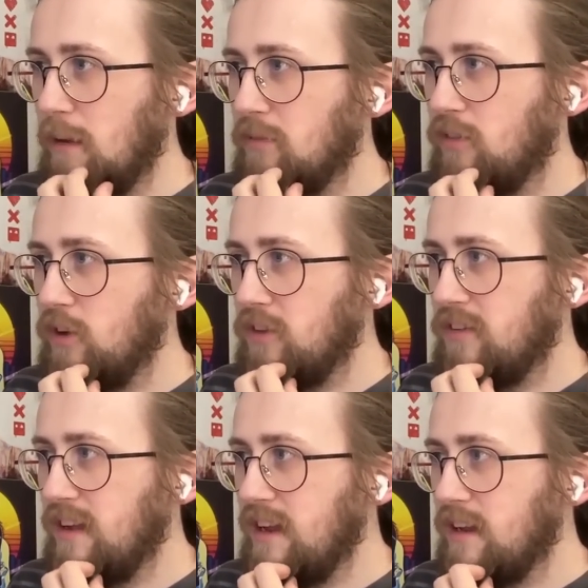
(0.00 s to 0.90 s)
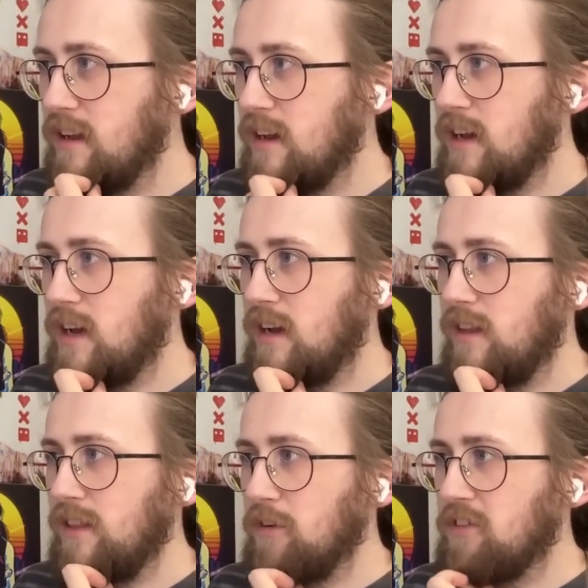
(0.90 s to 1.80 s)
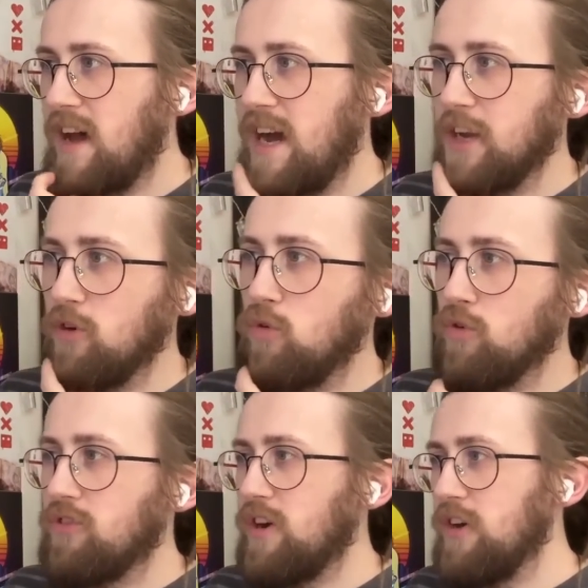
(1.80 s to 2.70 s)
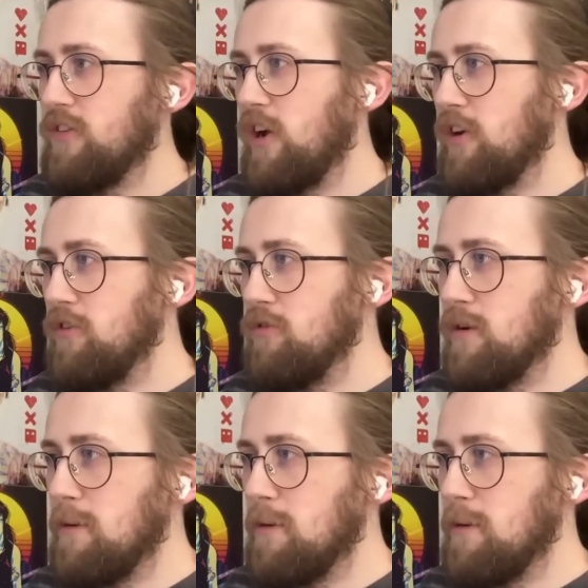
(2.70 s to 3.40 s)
episode 13. That was the annual Stars Hollow